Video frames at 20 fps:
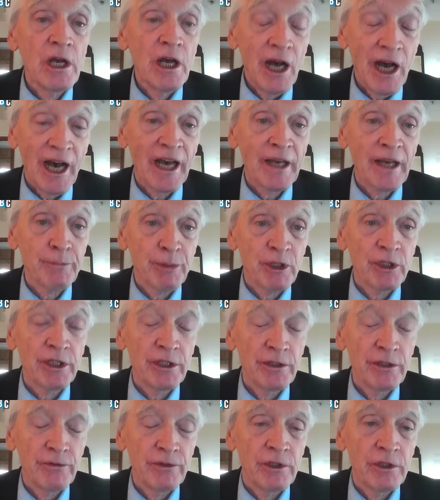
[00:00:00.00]
I
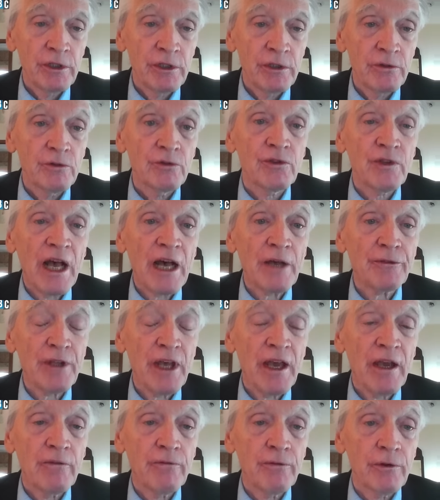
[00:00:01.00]
believe the
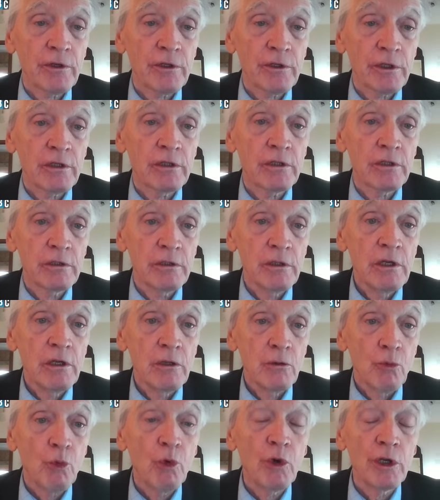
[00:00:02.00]
South Africa
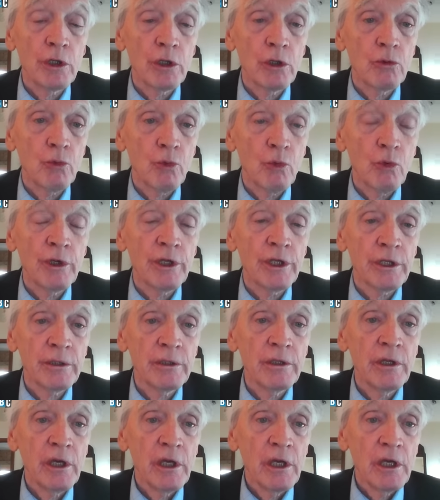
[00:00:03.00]
will
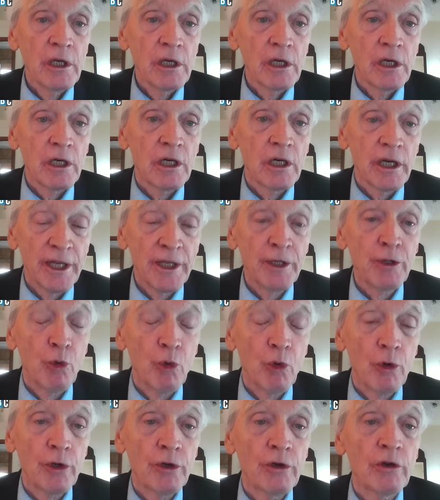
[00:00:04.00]
win uh, an
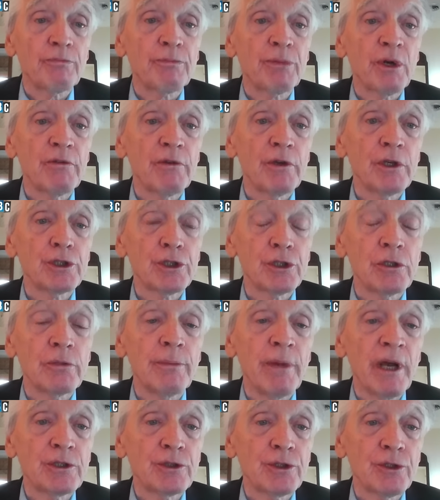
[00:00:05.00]
order of provisional
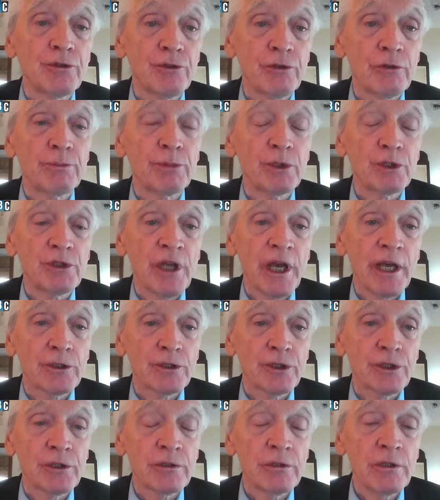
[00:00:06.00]
measures of
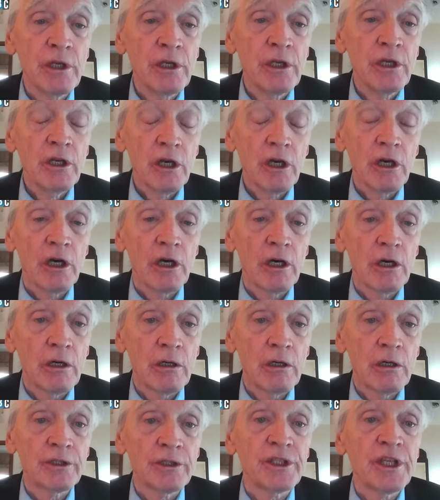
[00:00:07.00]
protection uh,
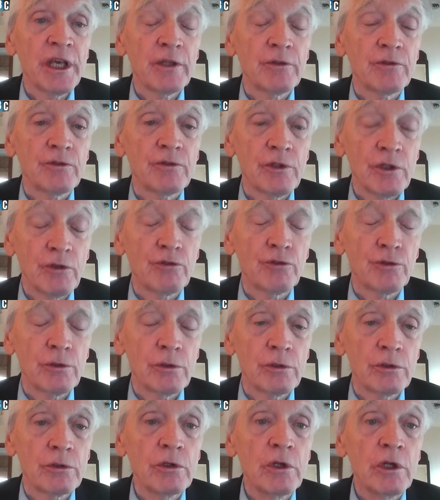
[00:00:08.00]
against
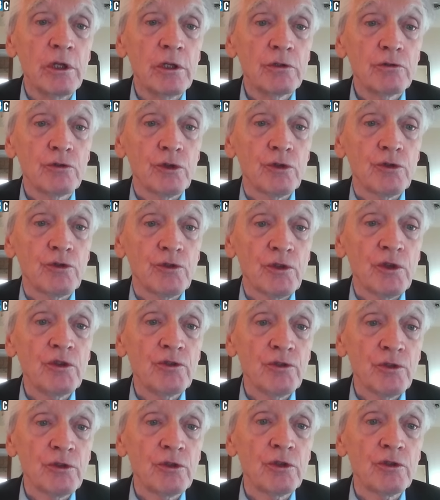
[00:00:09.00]
Israel to
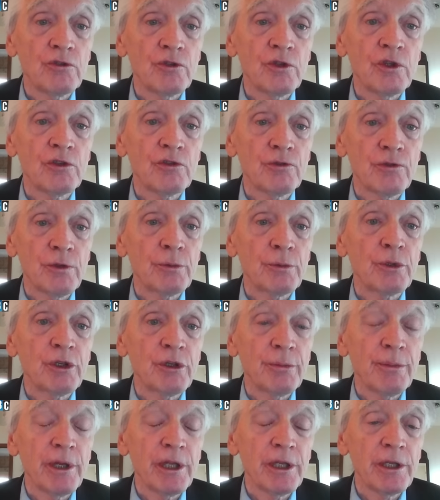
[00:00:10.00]
cease and desist from
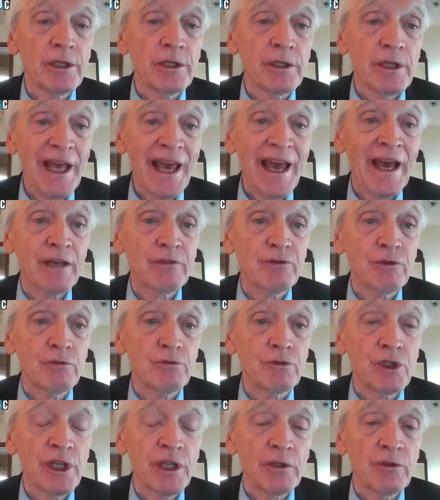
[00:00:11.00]
committing acts
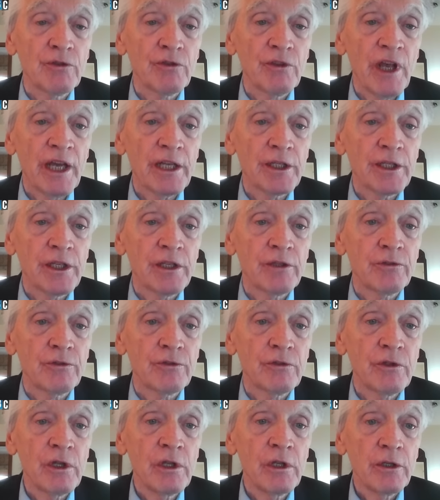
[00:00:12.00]
of genocide
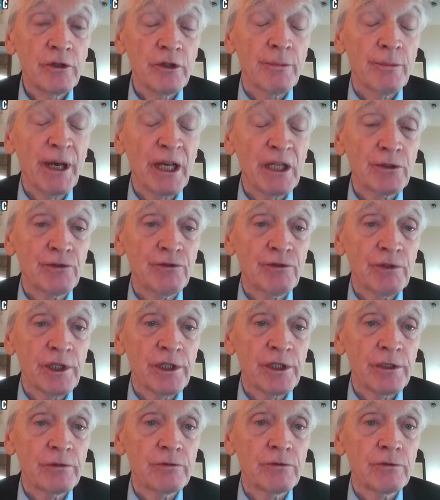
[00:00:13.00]
against the Palestinians.